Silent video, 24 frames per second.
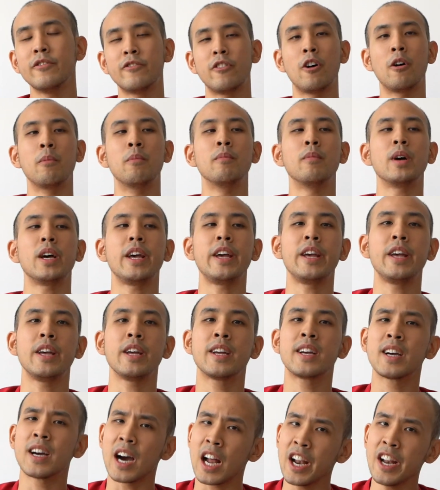from
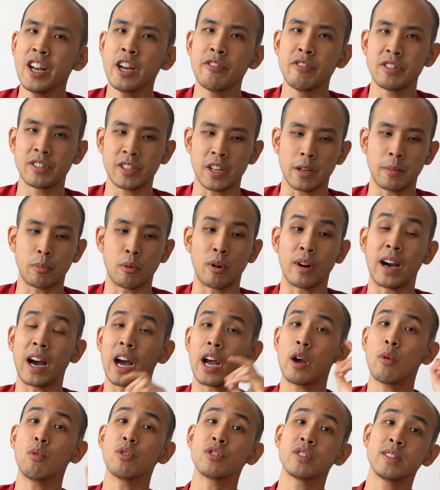a culinary standpoint,
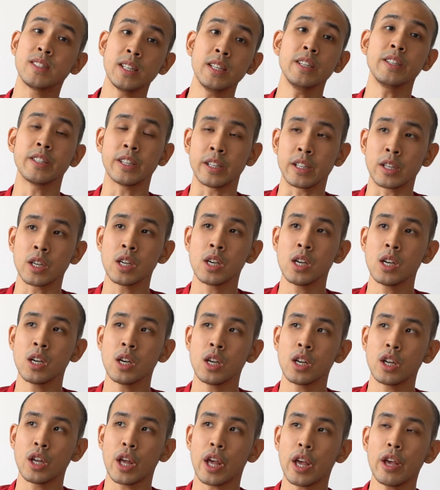I was thinking
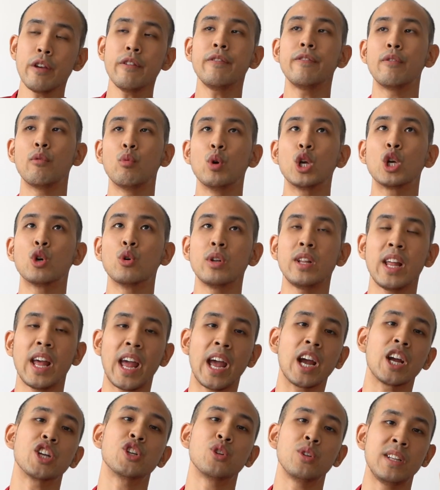if we could
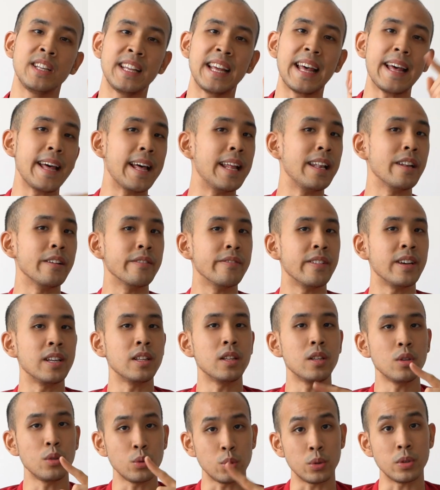actually
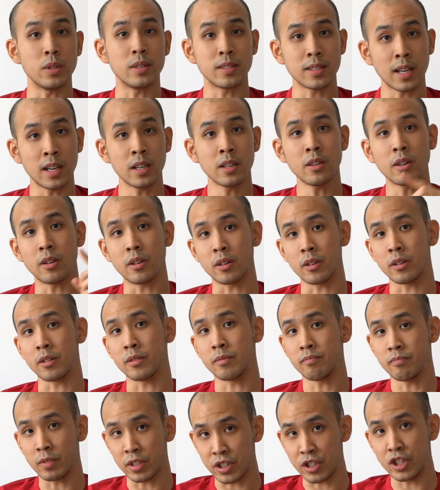elevate Yee Sang
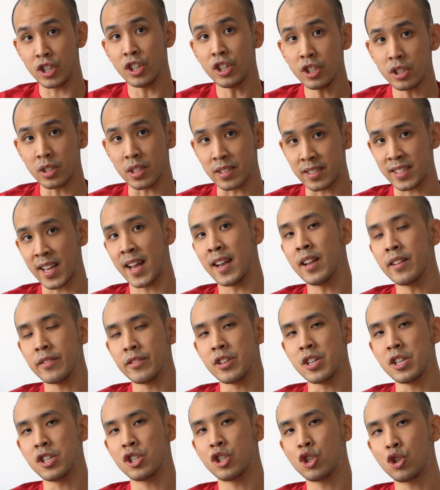or the dish, the
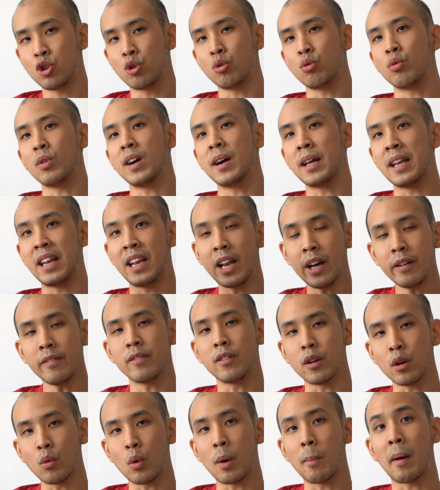salad dish, to a
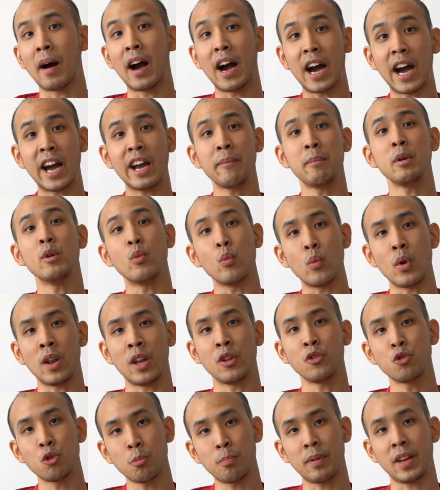level whereby I'd be
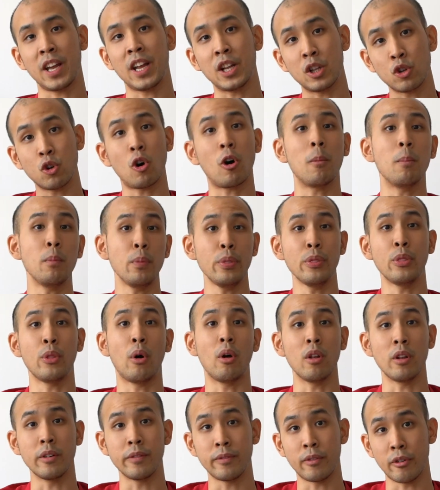willing to pay top
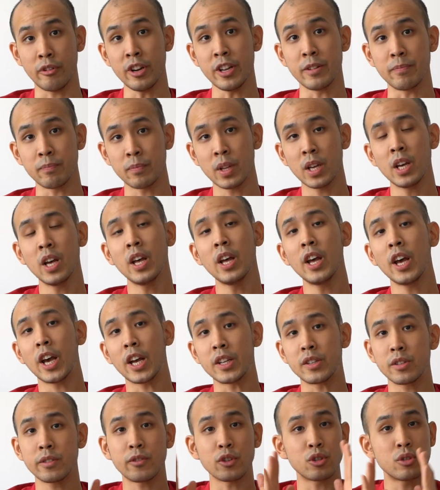dollar for it.
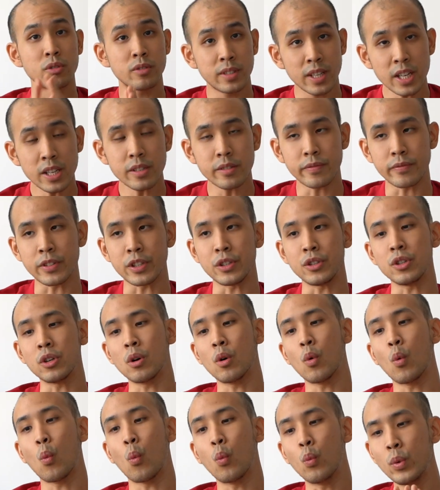And so for today's
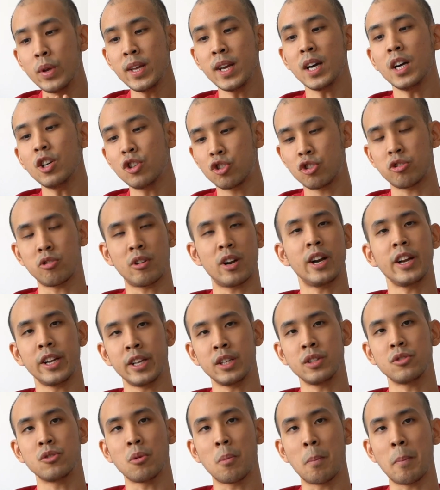video, we are
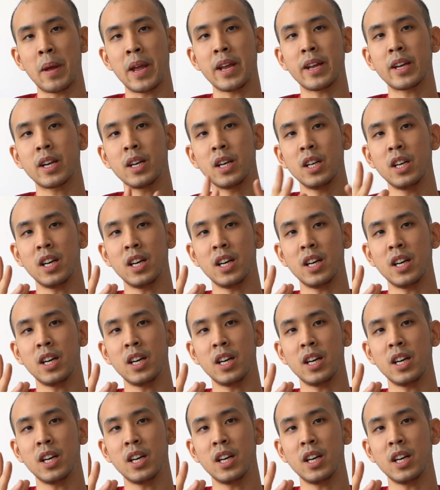trying to make